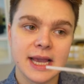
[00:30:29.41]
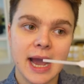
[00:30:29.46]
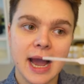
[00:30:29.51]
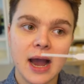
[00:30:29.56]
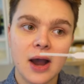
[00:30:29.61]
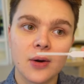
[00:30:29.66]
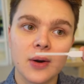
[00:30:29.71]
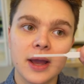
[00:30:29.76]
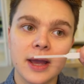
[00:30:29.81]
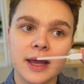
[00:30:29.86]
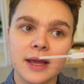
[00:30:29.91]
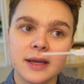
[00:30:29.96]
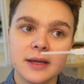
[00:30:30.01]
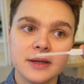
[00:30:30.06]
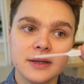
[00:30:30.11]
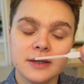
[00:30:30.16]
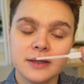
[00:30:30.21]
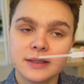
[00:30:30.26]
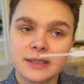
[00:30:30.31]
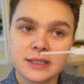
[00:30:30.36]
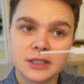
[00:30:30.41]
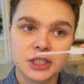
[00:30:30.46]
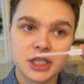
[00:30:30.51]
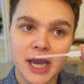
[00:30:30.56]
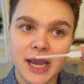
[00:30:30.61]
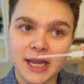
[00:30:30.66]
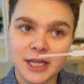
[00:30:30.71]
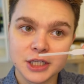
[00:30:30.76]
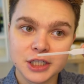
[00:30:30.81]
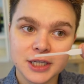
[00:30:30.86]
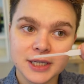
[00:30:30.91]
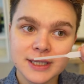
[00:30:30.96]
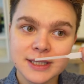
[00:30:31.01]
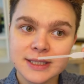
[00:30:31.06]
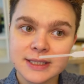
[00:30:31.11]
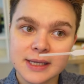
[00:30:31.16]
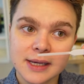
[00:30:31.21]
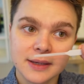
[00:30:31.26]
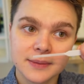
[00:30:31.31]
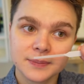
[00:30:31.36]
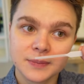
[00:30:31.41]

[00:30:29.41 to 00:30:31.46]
how it changes.